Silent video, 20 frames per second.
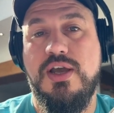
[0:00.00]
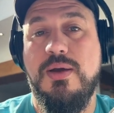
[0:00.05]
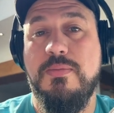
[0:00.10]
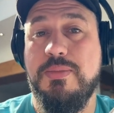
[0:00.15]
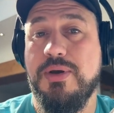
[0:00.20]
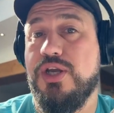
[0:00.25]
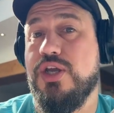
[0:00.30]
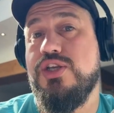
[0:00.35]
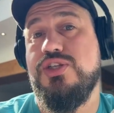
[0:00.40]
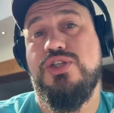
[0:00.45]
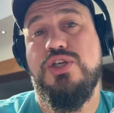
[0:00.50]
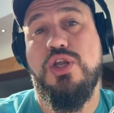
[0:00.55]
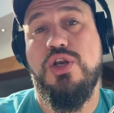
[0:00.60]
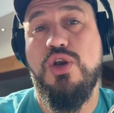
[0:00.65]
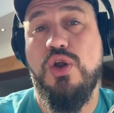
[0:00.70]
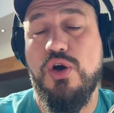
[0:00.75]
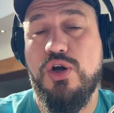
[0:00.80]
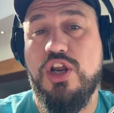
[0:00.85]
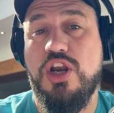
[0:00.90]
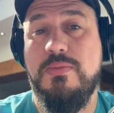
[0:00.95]
because you're
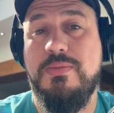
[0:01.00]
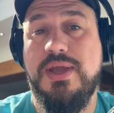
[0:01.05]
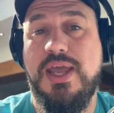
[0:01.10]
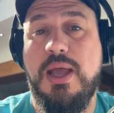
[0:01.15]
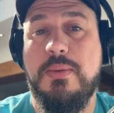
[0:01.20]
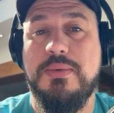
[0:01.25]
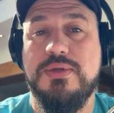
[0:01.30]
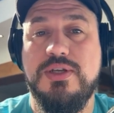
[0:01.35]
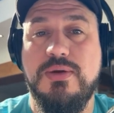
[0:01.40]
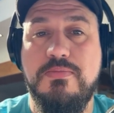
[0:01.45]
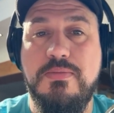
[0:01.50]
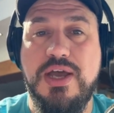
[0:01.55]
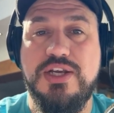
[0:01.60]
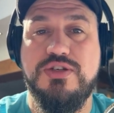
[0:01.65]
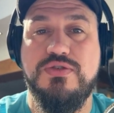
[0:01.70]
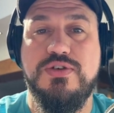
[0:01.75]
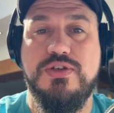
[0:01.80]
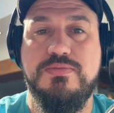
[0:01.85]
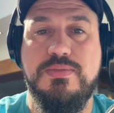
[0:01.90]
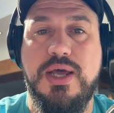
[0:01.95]
not going to be able to
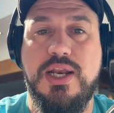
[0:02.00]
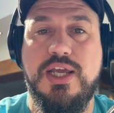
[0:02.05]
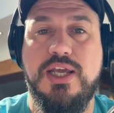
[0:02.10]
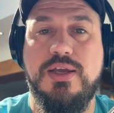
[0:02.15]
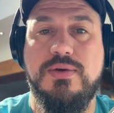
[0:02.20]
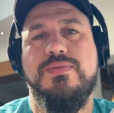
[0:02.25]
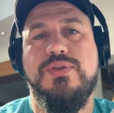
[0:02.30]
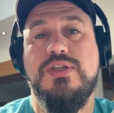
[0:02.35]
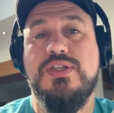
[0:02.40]
measure as many.